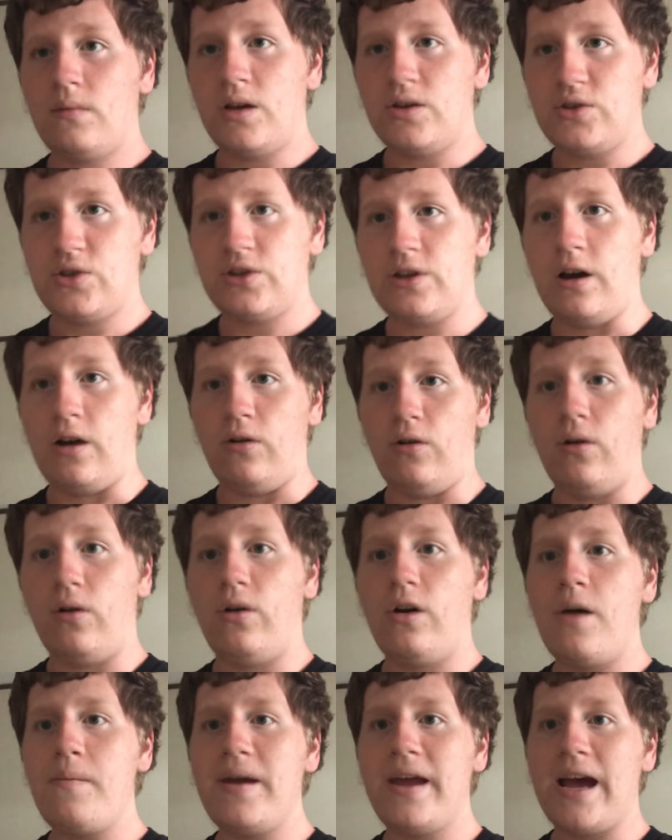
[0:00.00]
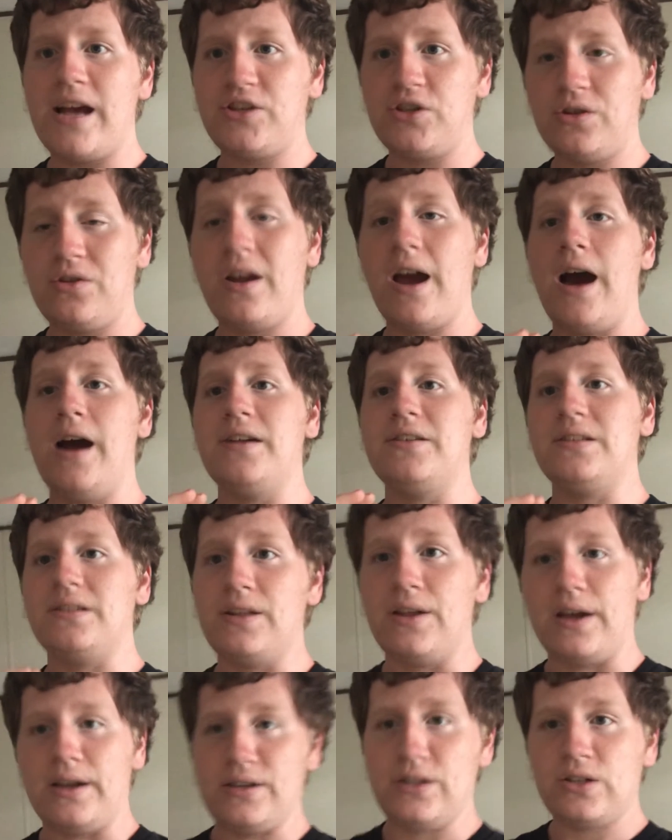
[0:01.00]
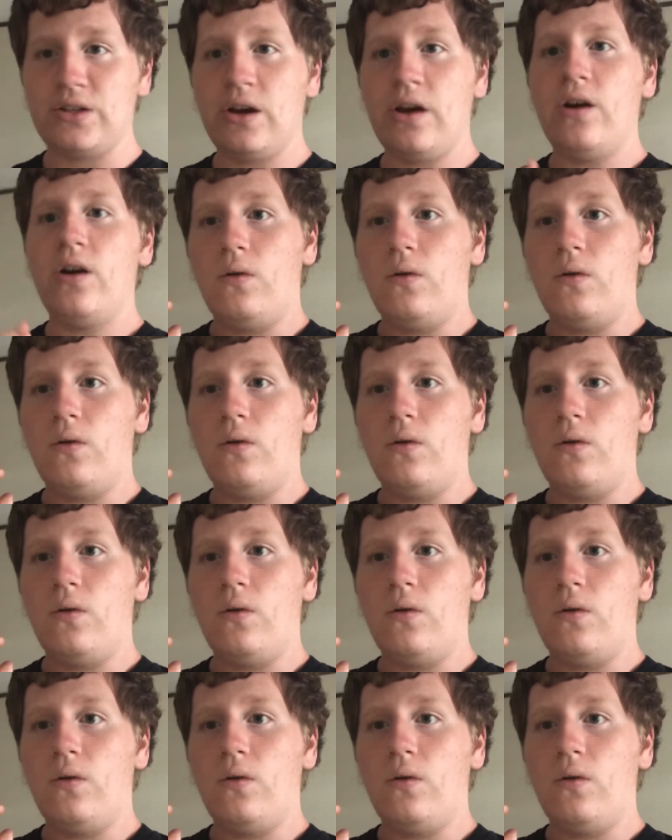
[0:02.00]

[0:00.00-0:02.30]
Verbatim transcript: So, let me ask you guys this.